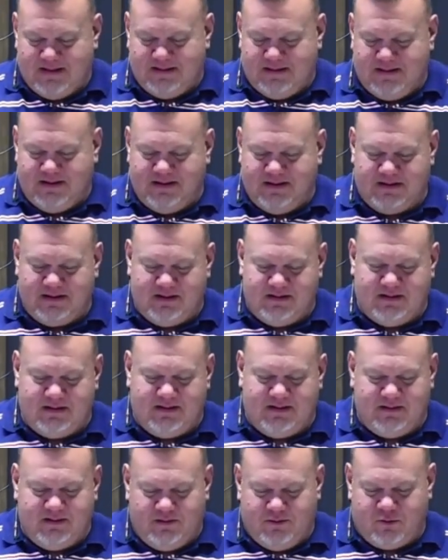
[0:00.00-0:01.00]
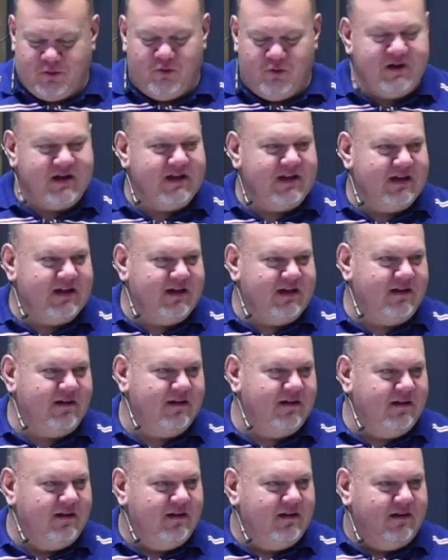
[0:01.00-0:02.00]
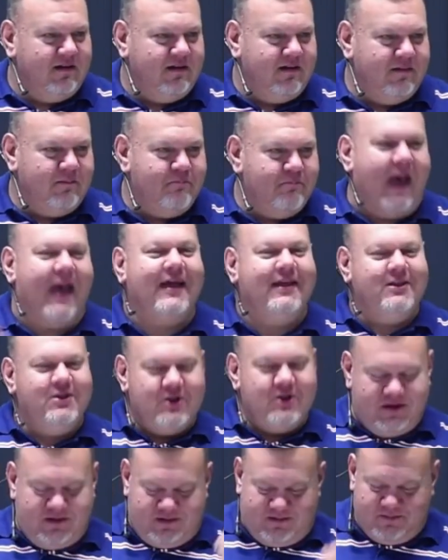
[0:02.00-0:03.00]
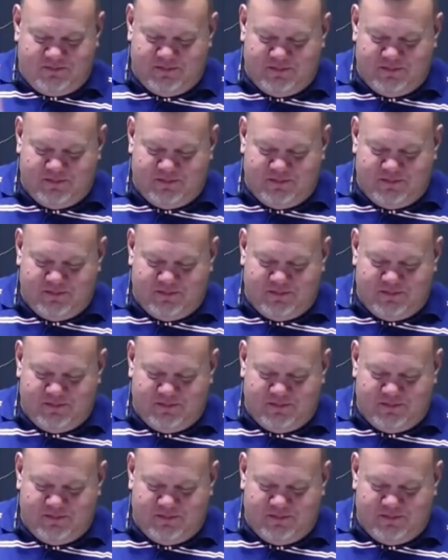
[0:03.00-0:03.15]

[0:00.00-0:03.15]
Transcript: die, banjo,